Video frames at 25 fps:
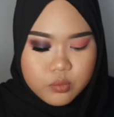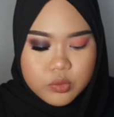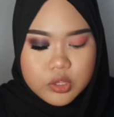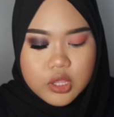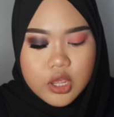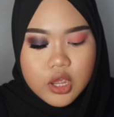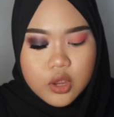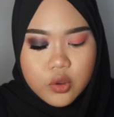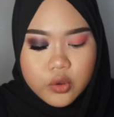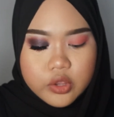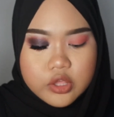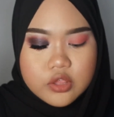
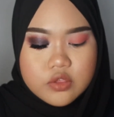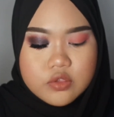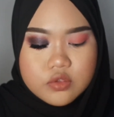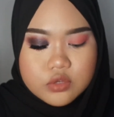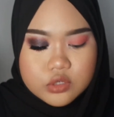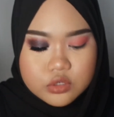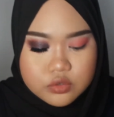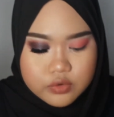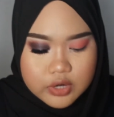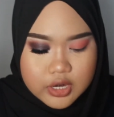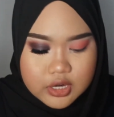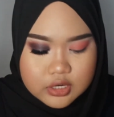We are going
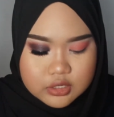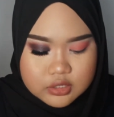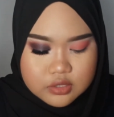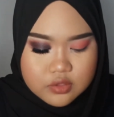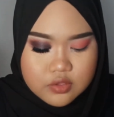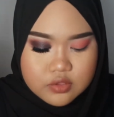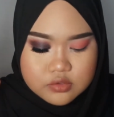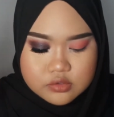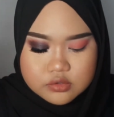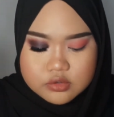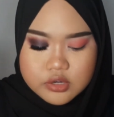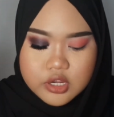straight
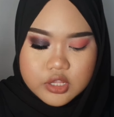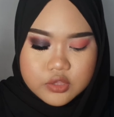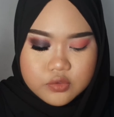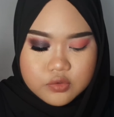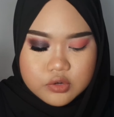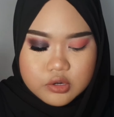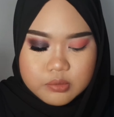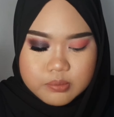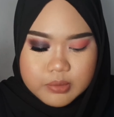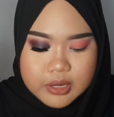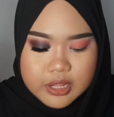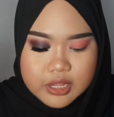to
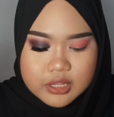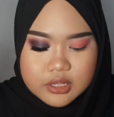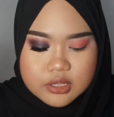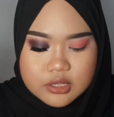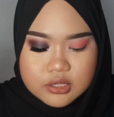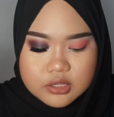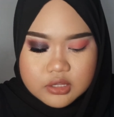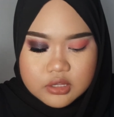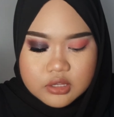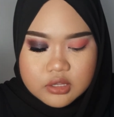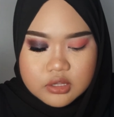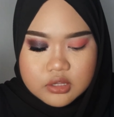the black.
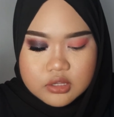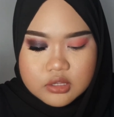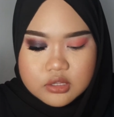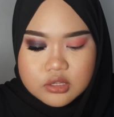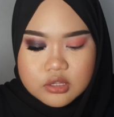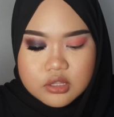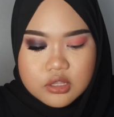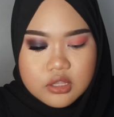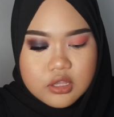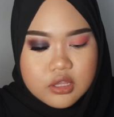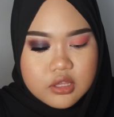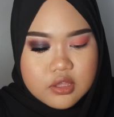
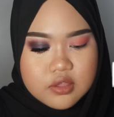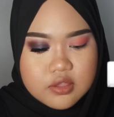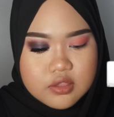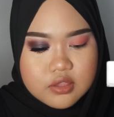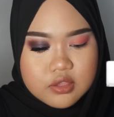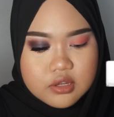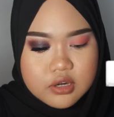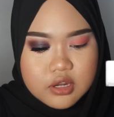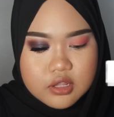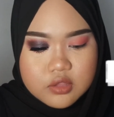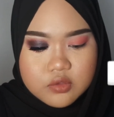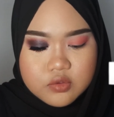Okay,
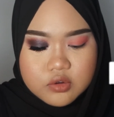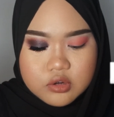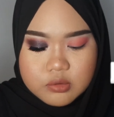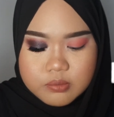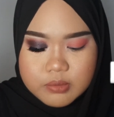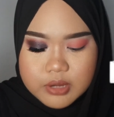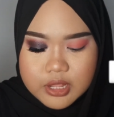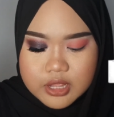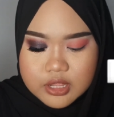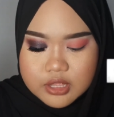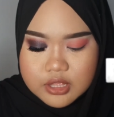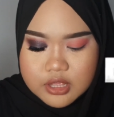straight to
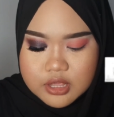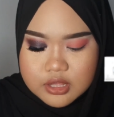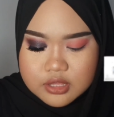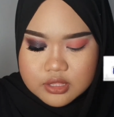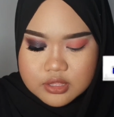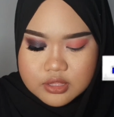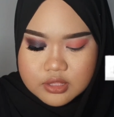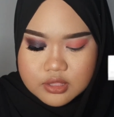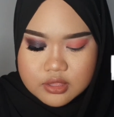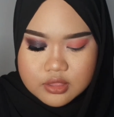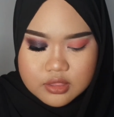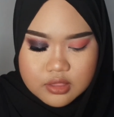the black.
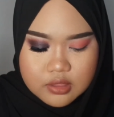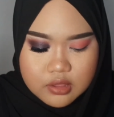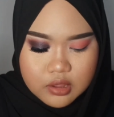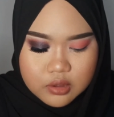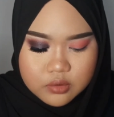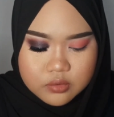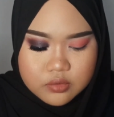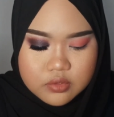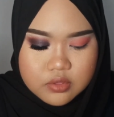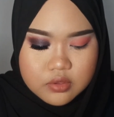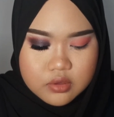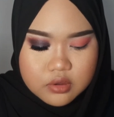Yes, this
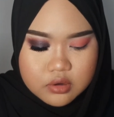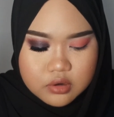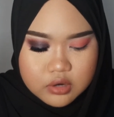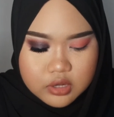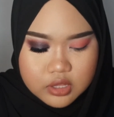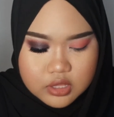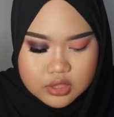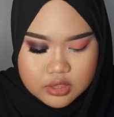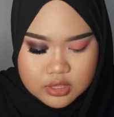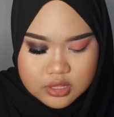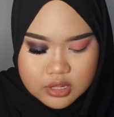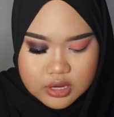sounds
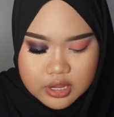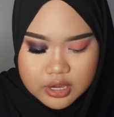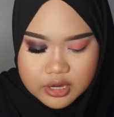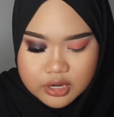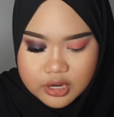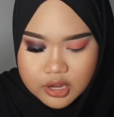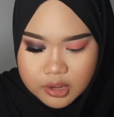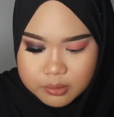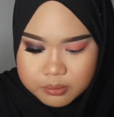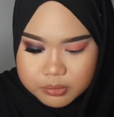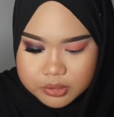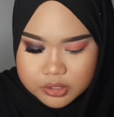crazy
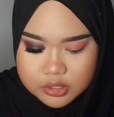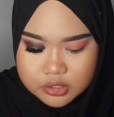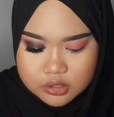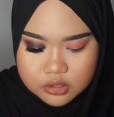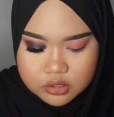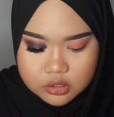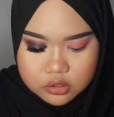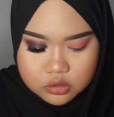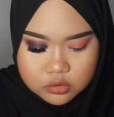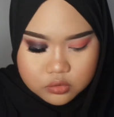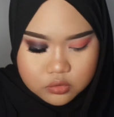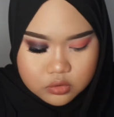like Namie.
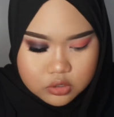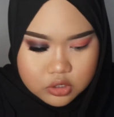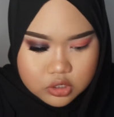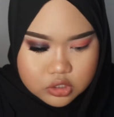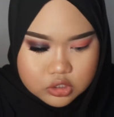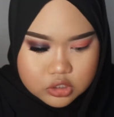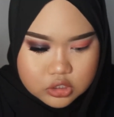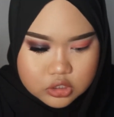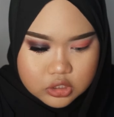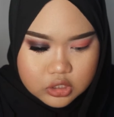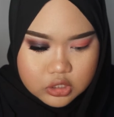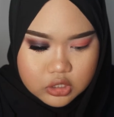
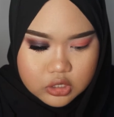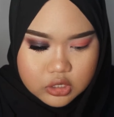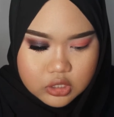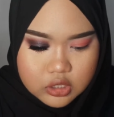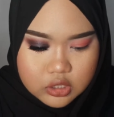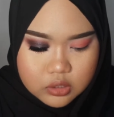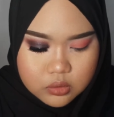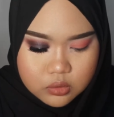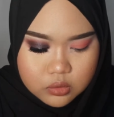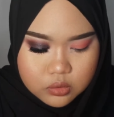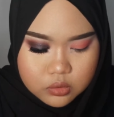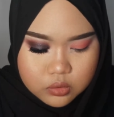
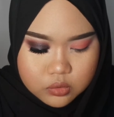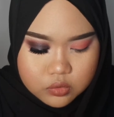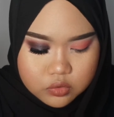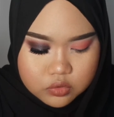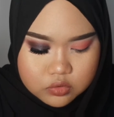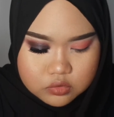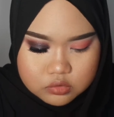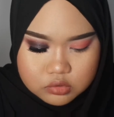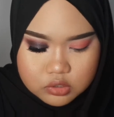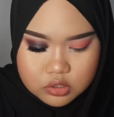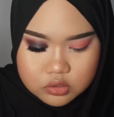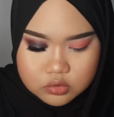Go
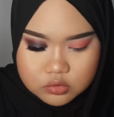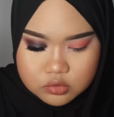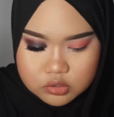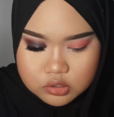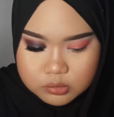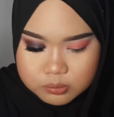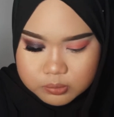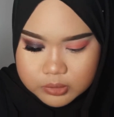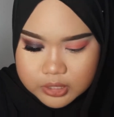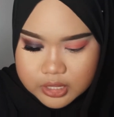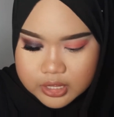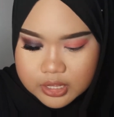straight to
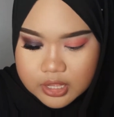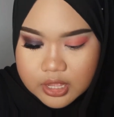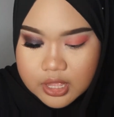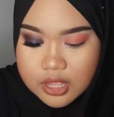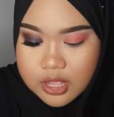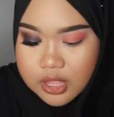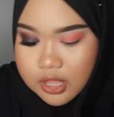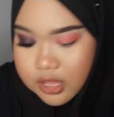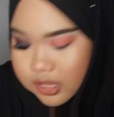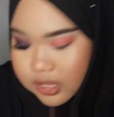the black.